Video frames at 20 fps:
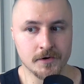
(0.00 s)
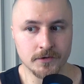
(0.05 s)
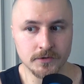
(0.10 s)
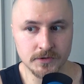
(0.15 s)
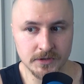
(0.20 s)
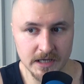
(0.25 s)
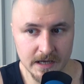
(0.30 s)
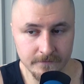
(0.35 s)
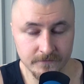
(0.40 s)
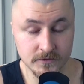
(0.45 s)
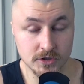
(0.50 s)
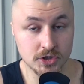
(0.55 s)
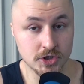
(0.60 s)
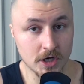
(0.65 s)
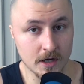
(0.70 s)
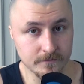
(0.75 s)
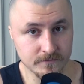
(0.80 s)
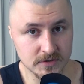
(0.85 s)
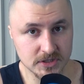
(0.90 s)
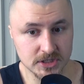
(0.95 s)
depth
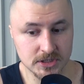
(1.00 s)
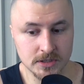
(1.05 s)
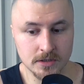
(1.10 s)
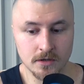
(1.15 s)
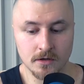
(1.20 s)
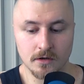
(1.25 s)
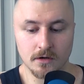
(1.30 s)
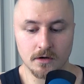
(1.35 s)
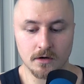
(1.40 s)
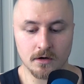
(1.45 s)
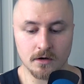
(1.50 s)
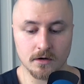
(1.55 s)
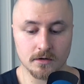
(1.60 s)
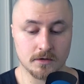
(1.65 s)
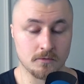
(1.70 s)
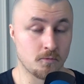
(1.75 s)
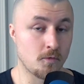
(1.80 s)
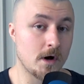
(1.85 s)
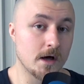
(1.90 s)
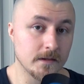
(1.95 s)
jumps
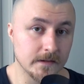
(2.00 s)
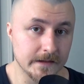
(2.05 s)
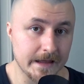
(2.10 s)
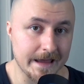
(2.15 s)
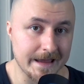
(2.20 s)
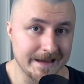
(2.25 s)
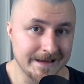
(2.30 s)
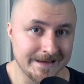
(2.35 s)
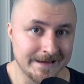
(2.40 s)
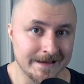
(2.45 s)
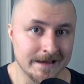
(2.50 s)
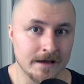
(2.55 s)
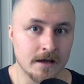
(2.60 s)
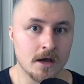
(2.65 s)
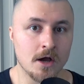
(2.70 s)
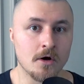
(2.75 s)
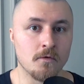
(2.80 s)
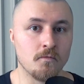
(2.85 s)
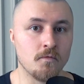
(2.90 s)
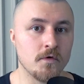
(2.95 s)
on one leg
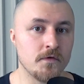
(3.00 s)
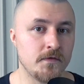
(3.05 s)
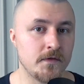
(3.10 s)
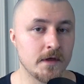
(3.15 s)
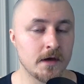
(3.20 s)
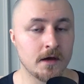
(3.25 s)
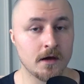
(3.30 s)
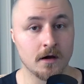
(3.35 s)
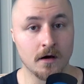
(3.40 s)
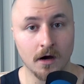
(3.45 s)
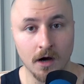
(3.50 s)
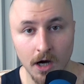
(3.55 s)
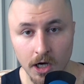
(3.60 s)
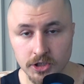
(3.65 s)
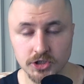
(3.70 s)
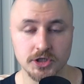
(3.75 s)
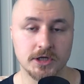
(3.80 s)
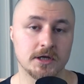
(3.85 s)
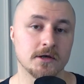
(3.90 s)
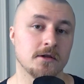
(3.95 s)
with the
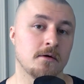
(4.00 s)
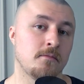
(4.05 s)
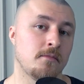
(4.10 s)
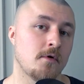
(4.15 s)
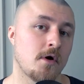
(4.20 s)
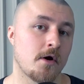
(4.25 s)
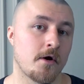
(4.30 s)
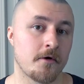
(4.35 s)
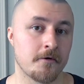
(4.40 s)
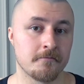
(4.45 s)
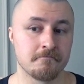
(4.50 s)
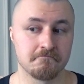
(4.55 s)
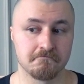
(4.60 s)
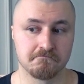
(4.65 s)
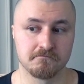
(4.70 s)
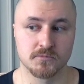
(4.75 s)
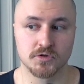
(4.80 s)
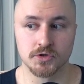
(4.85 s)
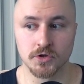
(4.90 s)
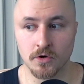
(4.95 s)
100 kilo bar,
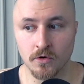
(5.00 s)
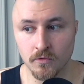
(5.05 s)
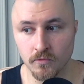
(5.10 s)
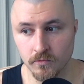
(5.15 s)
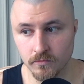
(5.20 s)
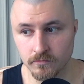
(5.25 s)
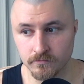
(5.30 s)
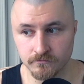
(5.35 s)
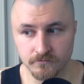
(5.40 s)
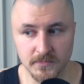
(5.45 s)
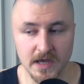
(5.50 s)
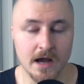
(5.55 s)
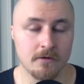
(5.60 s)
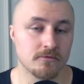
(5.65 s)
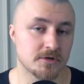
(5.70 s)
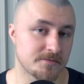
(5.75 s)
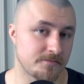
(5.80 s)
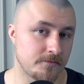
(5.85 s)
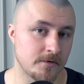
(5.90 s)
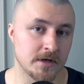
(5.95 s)
so that
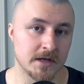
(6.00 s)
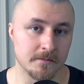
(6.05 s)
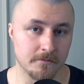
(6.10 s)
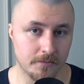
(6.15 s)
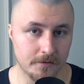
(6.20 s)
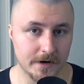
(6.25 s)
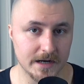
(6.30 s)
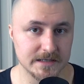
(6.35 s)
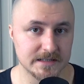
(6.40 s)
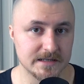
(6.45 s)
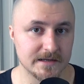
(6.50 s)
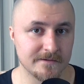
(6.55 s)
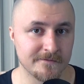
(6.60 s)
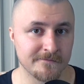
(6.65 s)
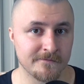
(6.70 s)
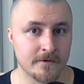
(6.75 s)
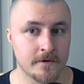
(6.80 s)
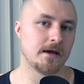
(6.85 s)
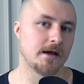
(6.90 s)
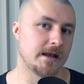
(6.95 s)
was pretty
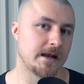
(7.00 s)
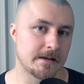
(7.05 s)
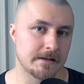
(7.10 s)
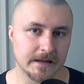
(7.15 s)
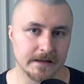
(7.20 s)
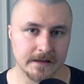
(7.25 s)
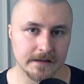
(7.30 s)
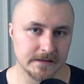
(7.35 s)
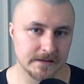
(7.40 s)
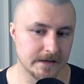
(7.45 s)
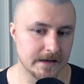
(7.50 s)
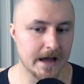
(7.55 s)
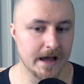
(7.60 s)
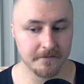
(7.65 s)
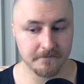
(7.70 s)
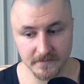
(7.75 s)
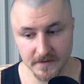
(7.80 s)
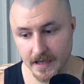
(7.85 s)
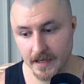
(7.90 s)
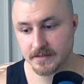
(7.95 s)
impressive, and I'm not gonna deny
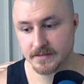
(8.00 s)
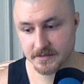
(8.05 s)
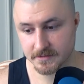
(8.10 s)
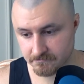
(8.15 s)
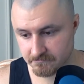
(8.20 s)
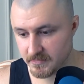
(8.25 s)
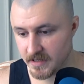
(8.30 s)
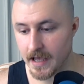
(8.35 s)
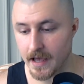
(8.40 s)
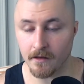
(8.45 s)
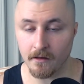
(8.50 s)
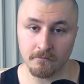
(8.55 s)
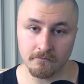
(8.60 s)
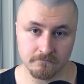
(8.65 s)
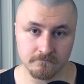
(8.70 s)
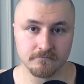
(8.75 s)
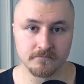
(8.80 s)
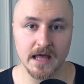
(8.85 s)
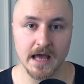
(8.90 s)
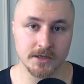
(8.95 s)
that. Yeah,
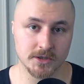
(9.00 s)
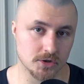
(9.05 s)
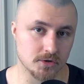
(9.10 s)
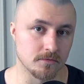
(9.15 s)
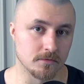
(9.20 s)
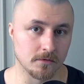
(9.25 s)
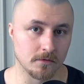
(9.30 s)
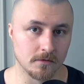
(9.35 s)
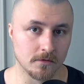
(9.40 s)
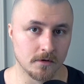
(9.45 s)
that's cool.